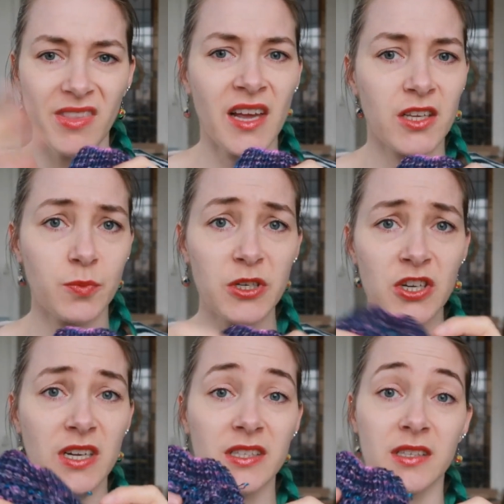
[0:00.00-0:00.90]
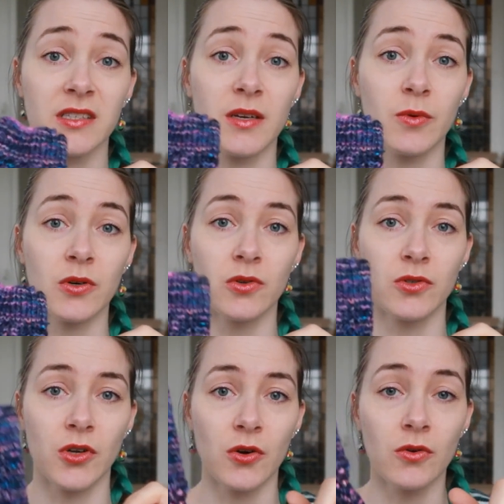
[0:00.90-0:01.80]
especially since they will
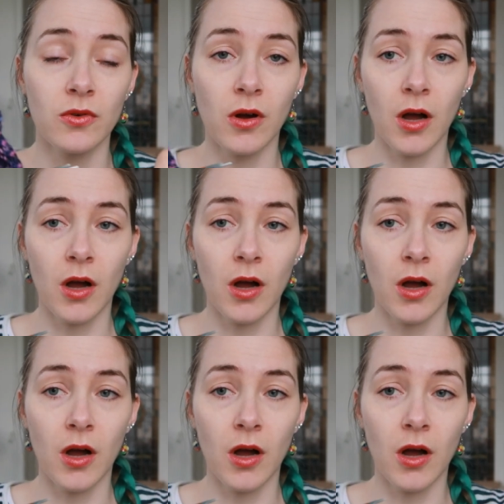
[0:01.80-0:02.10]
also